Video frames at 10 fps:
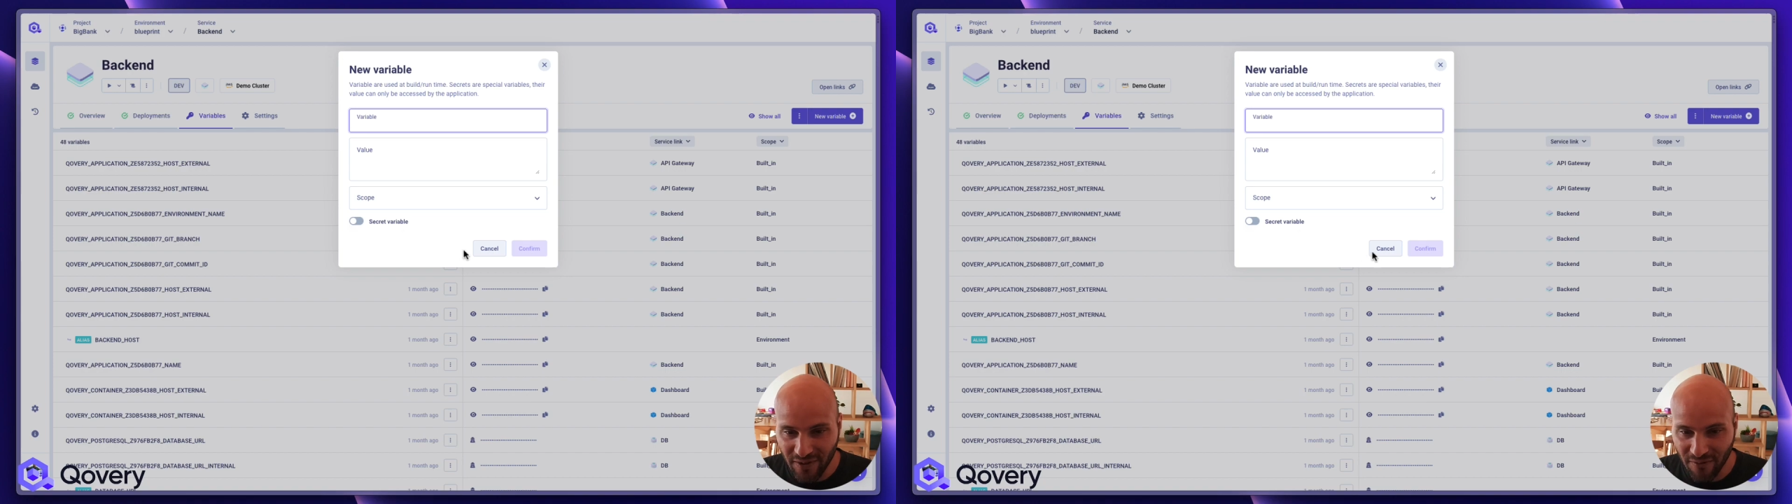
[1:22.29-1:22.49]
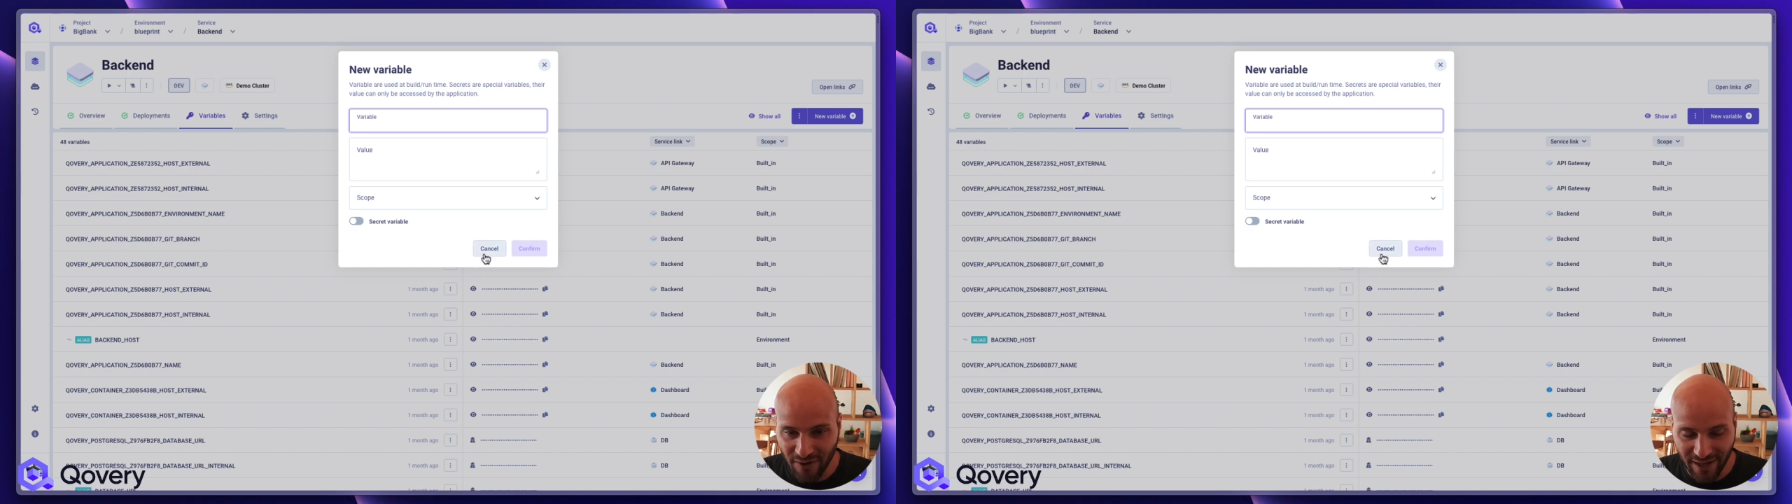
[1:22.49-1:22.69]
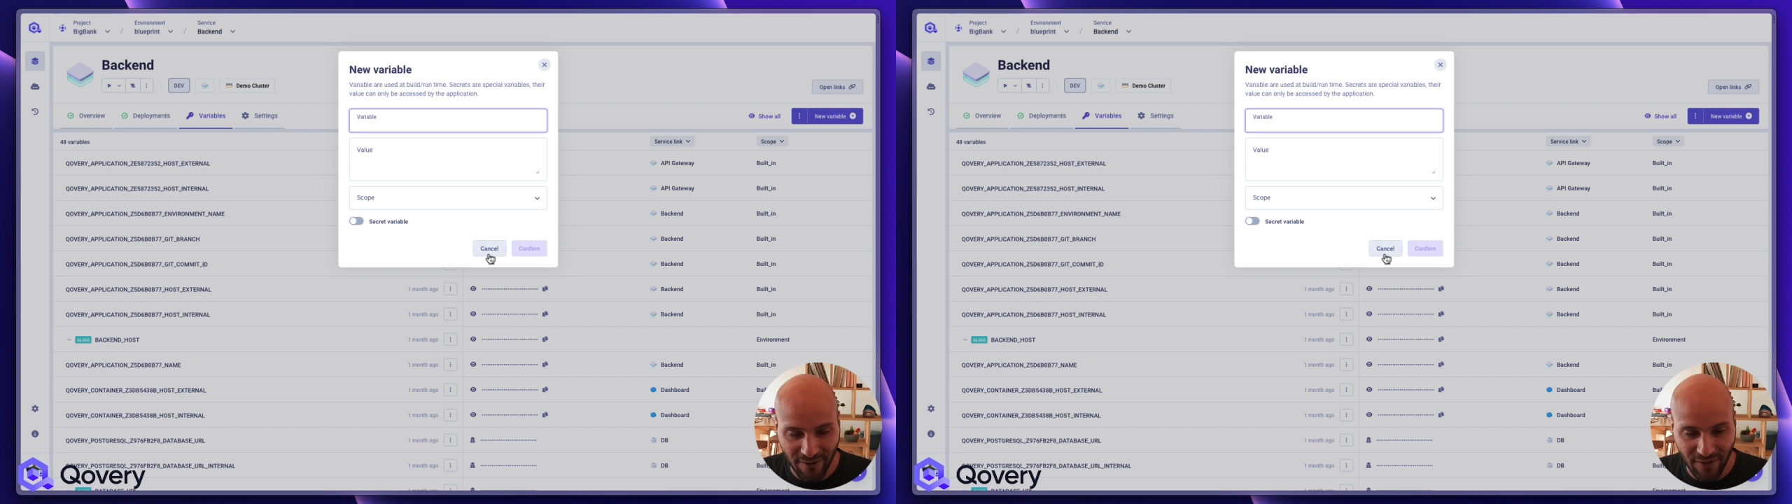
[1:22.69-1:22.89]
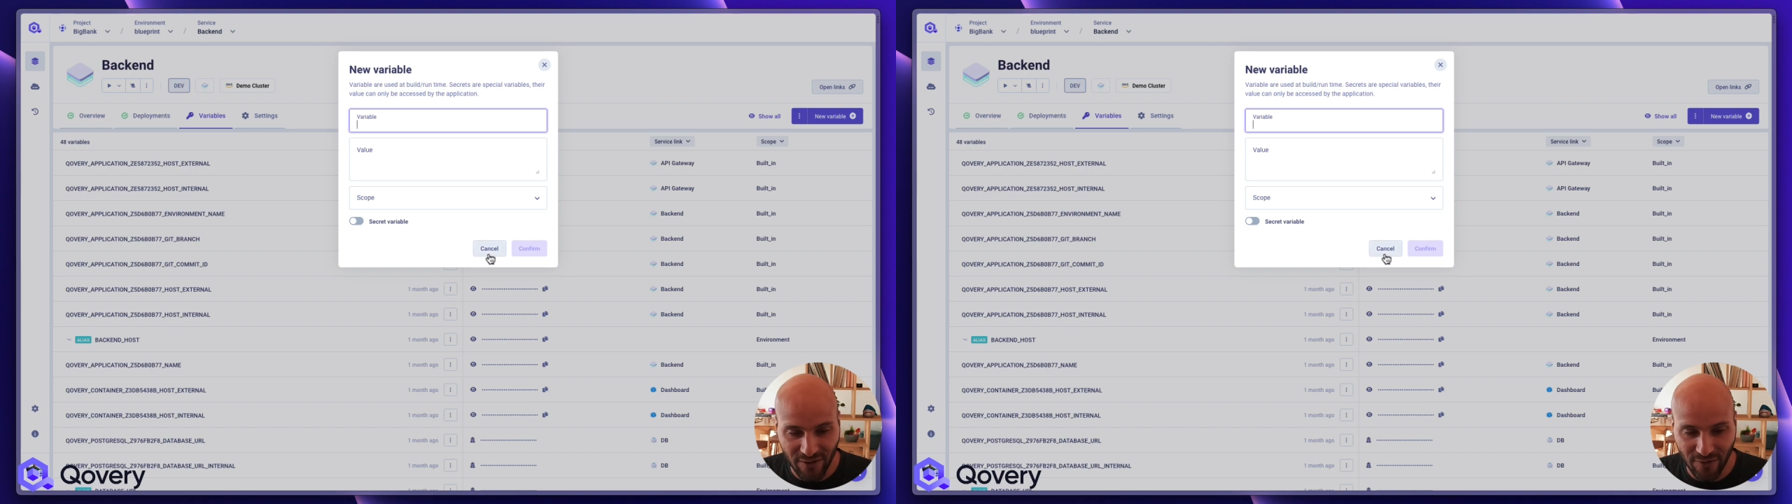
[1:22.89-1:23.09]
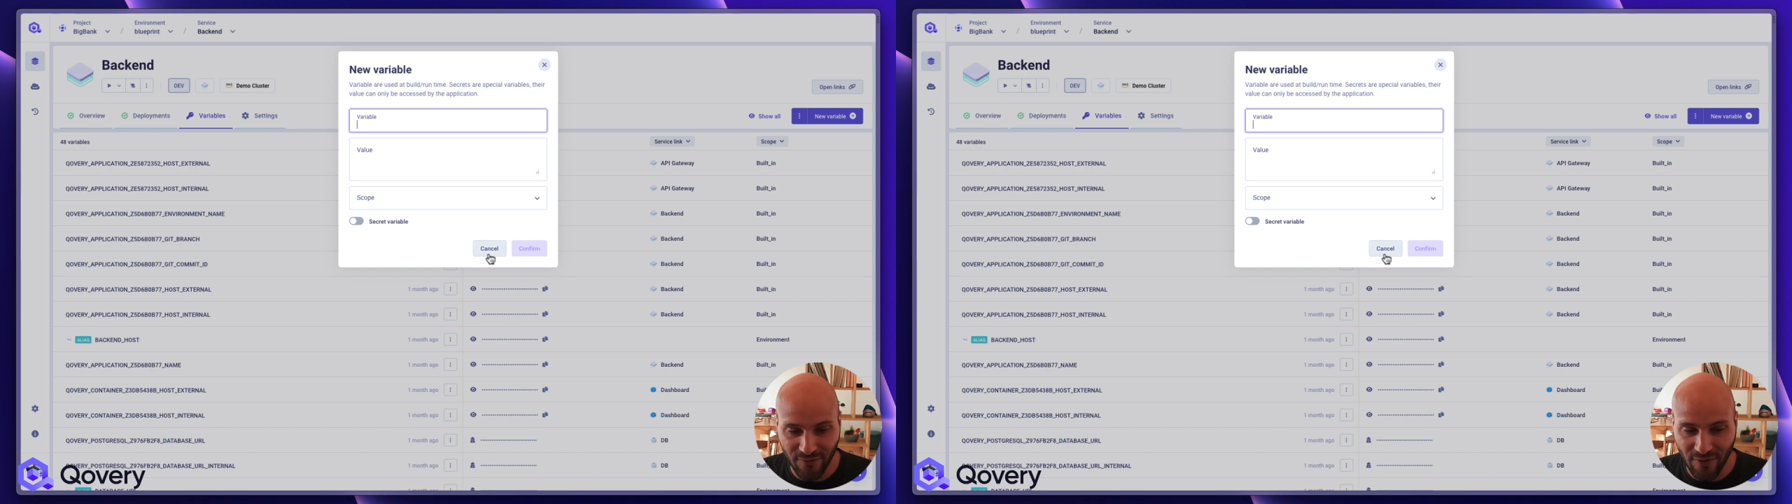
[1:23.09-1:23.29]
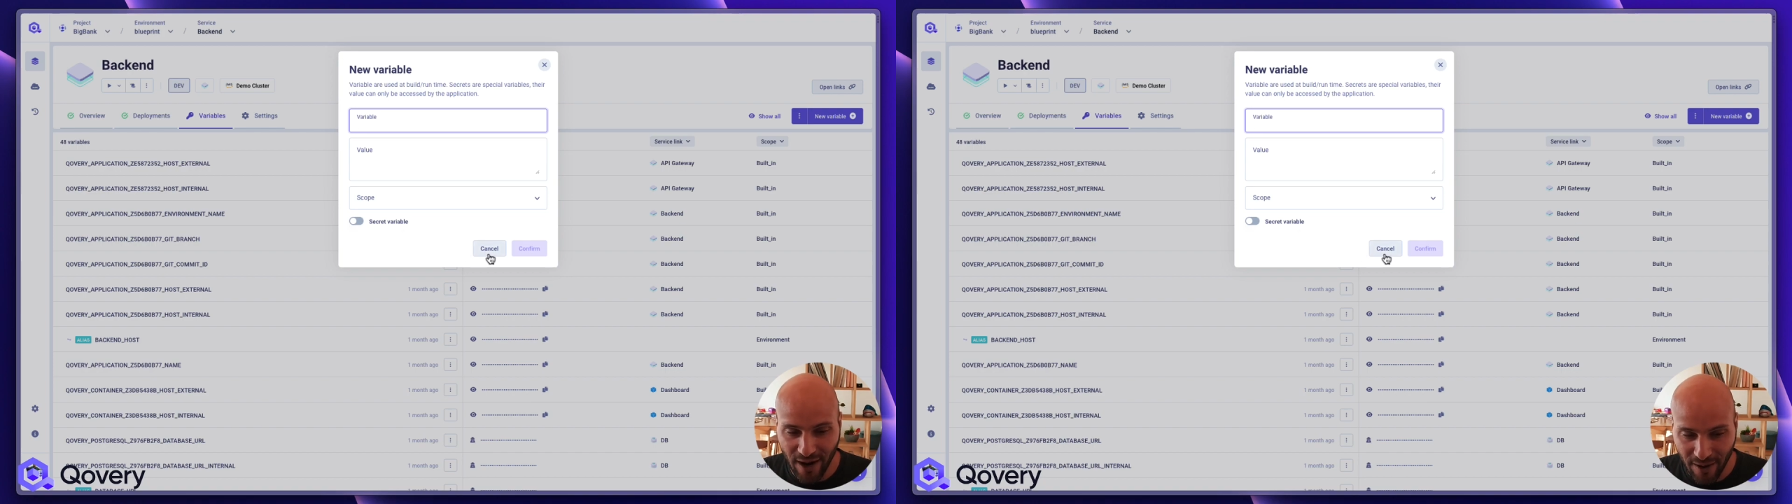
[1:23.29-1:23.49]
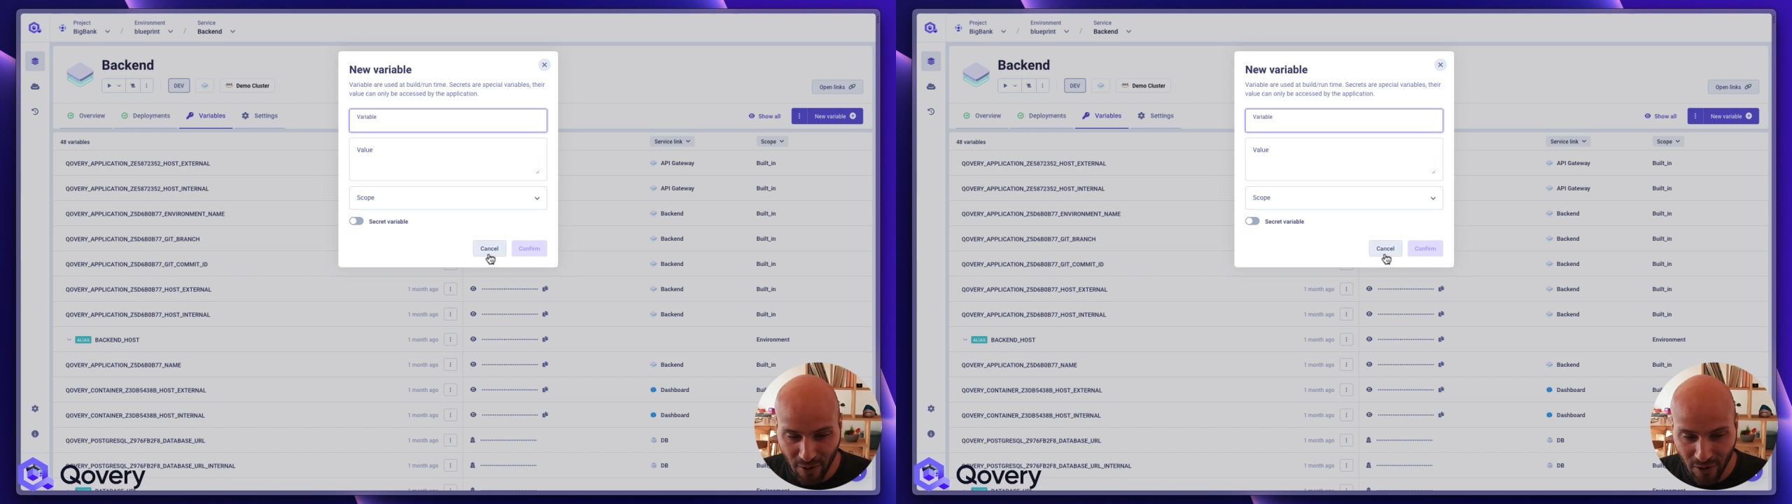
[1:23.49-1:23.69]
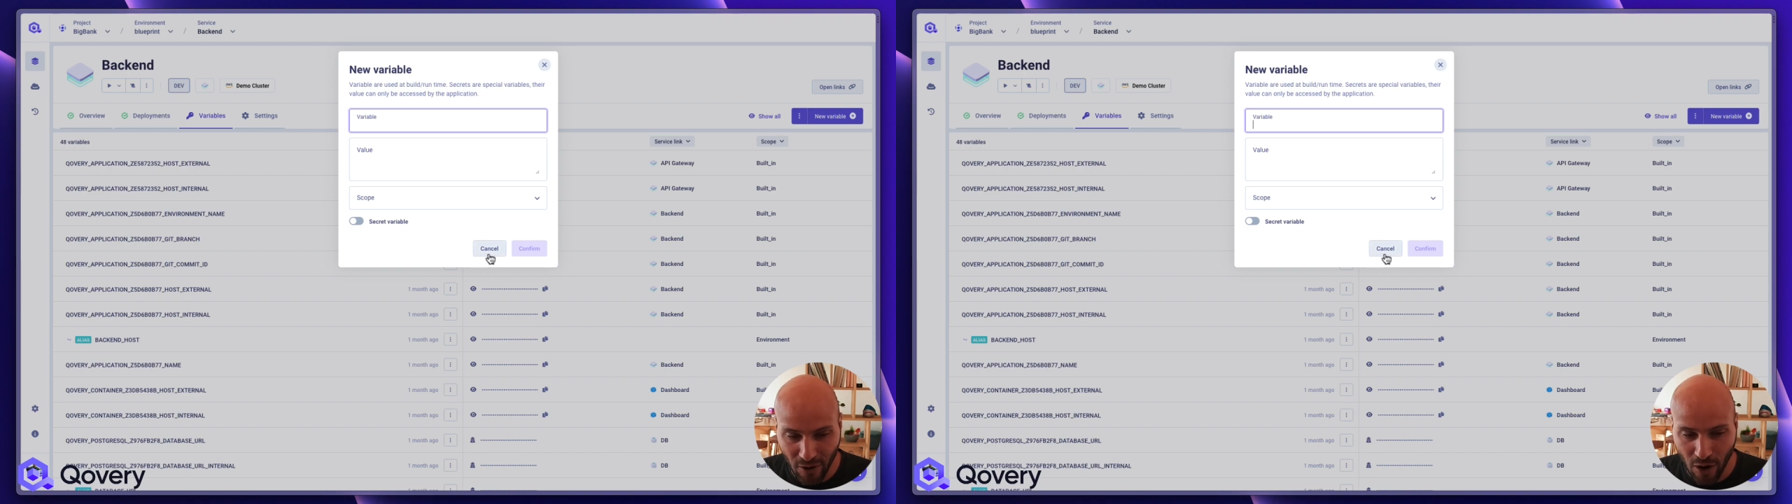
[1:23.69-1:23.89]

define if it's a variable